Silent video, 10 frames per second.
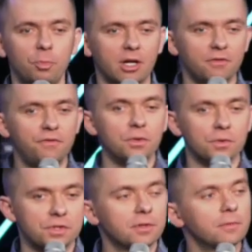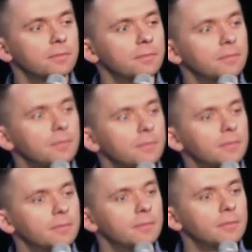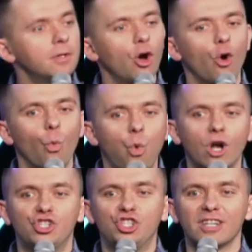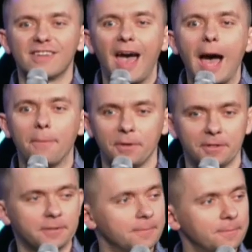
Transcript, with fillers: be confused. What just happened?